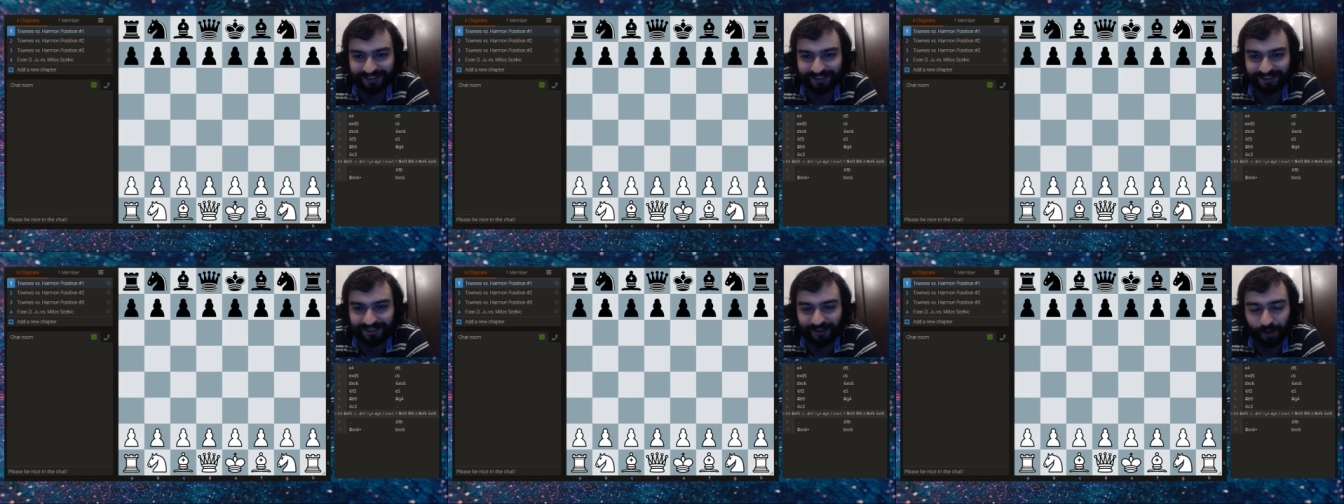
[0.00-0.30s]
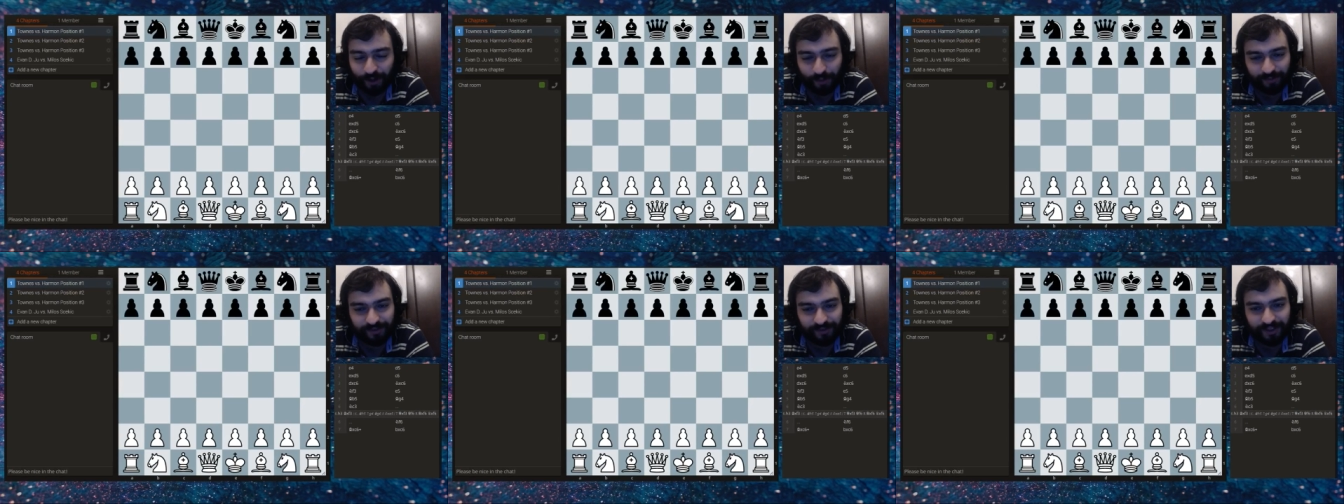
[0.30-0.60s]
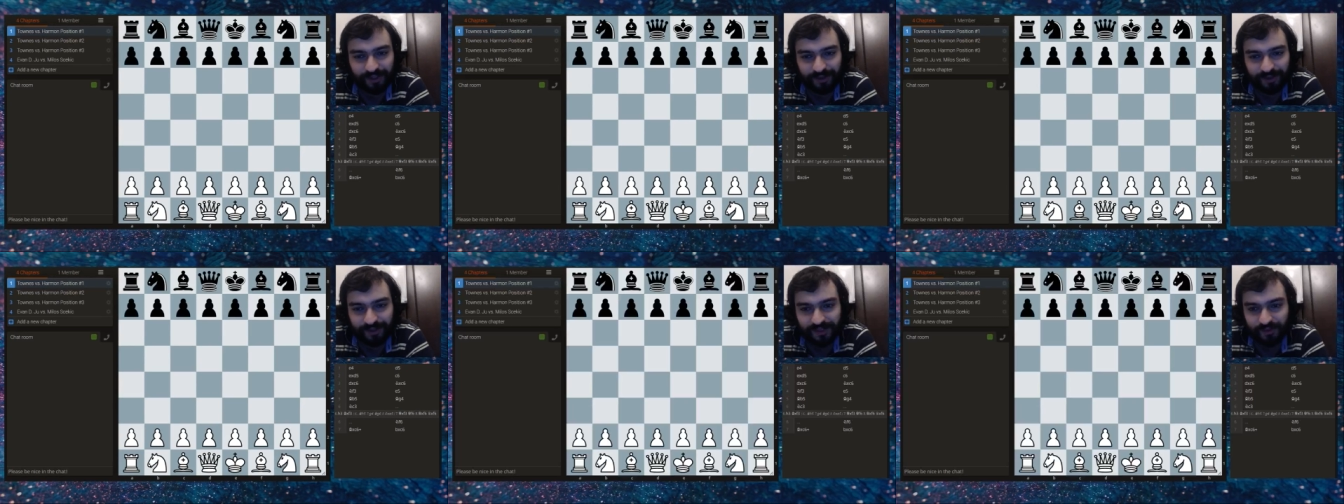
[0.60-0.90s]

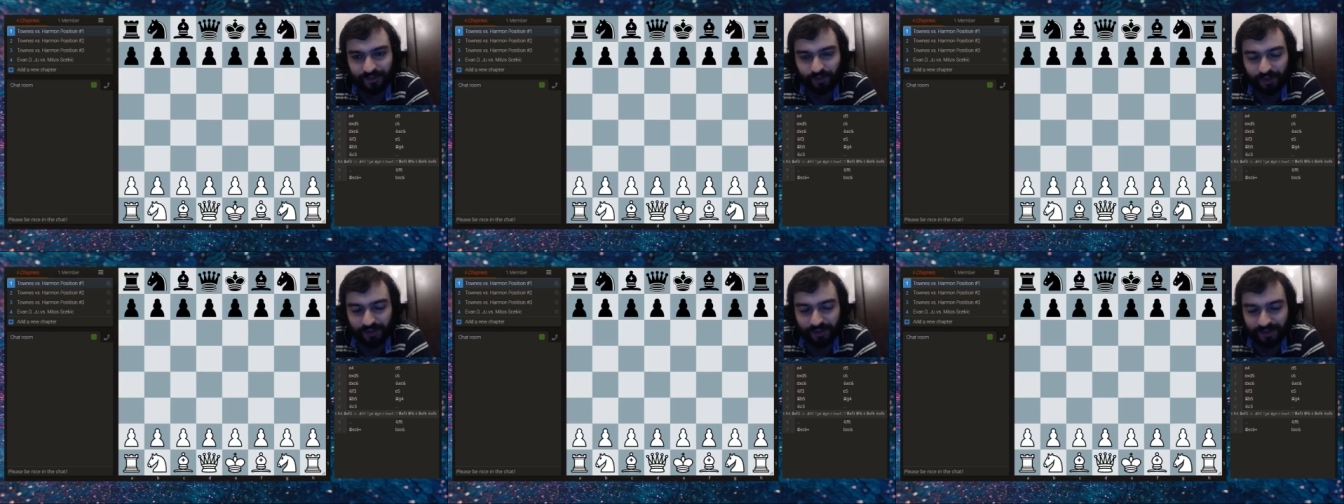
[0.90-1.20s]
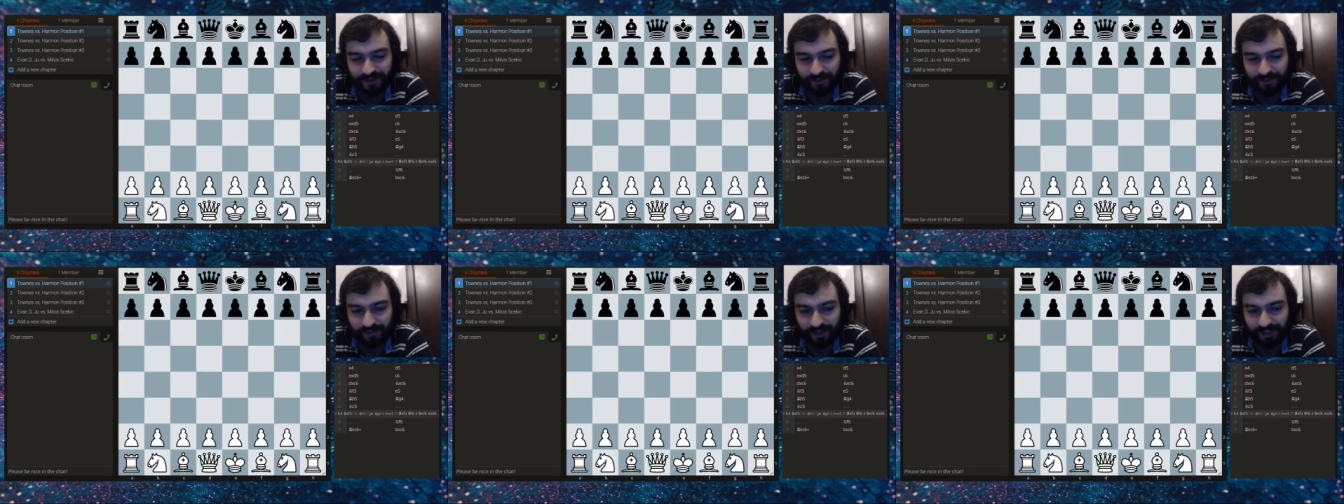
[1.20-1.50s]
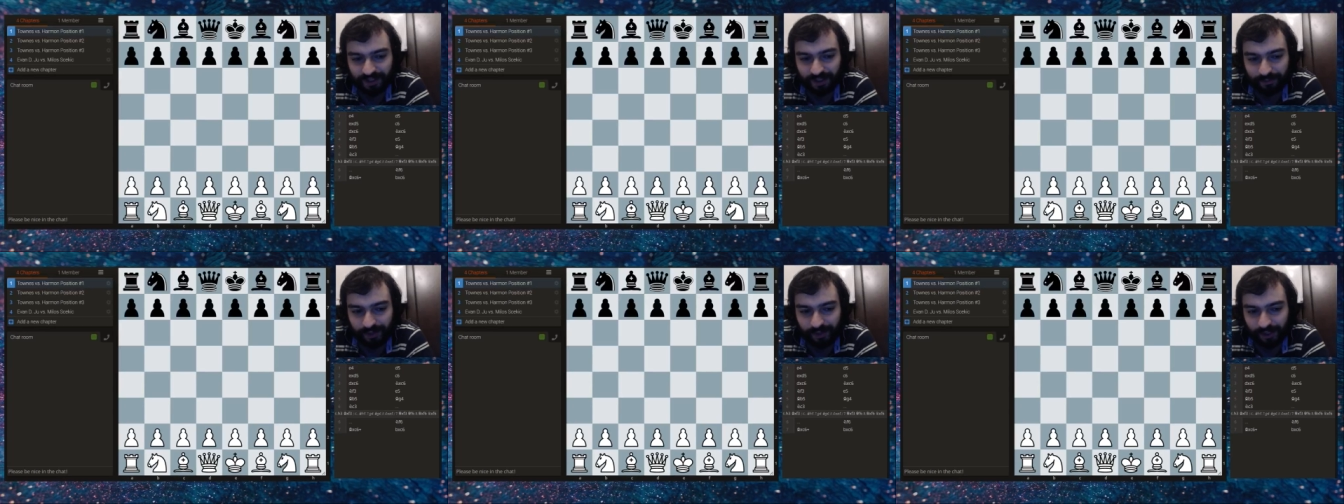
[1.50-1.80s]
hopefully this will
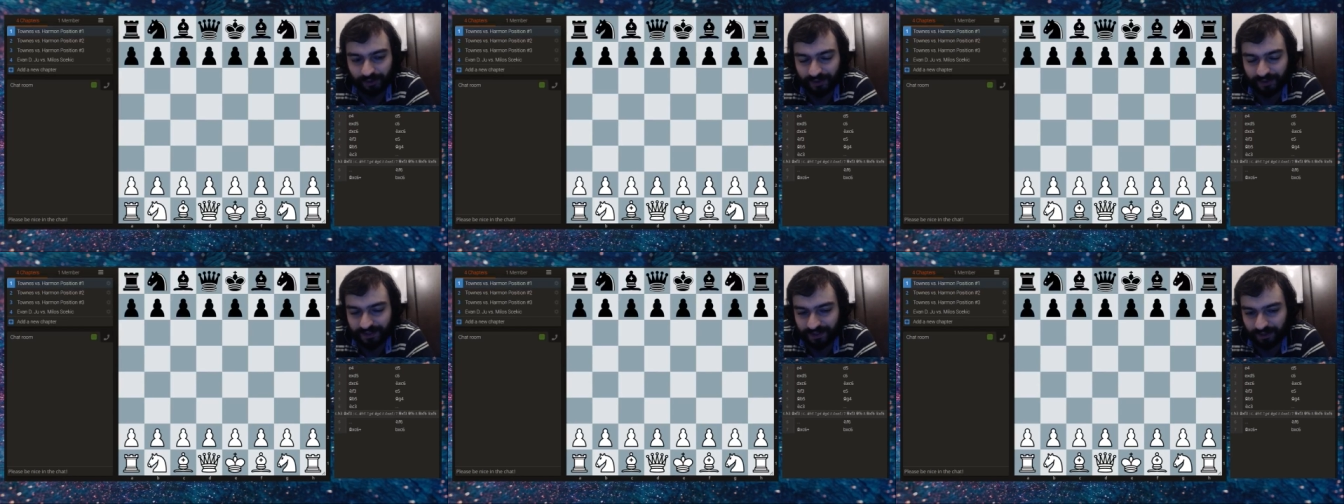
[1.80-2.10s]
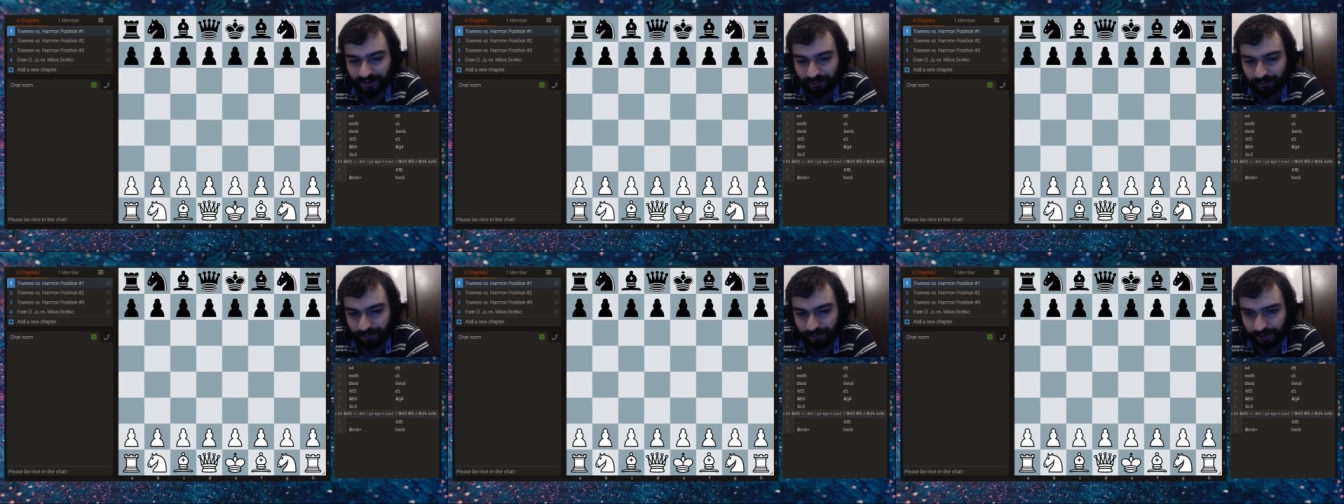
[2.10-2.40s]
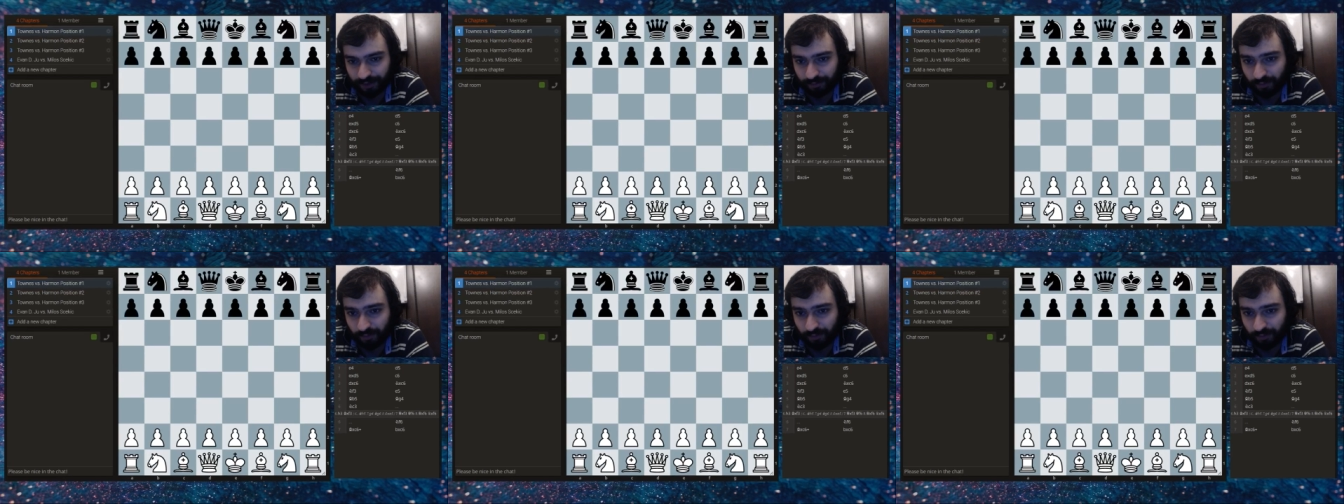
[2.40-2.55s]
bring about some